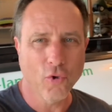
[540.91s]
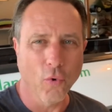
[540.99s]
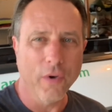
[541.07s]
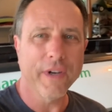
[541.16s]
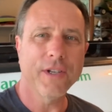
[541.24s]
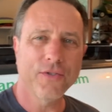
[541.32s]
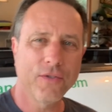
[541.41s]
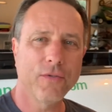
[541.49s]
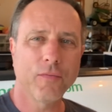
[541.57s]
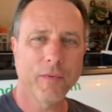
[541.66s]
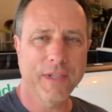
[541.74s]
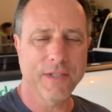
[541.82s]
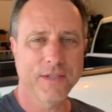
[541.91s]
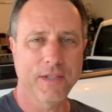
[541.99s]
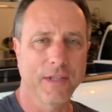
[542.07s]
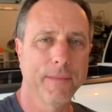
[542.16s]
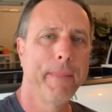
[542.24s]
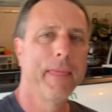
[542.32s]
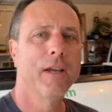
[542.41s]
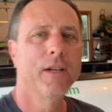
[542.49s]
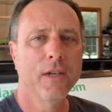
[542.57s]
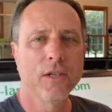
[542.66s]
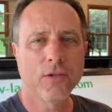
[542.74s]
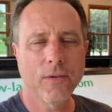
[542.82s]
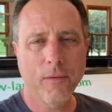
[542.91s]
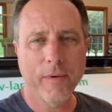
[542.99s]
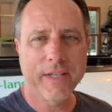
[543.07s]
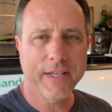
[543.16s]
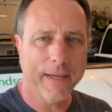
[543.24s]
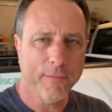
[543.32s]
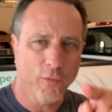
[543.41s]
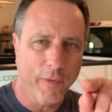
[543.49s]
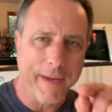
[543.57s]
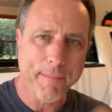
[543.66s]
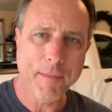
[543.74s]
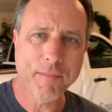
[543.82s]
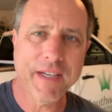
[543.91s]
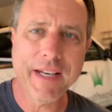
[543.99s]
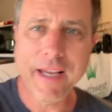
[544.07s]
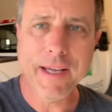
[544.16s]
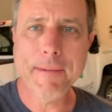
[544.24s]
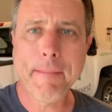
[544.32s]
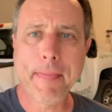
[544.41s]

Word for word: door issues with this thing. So anyway, time to wrap up the day.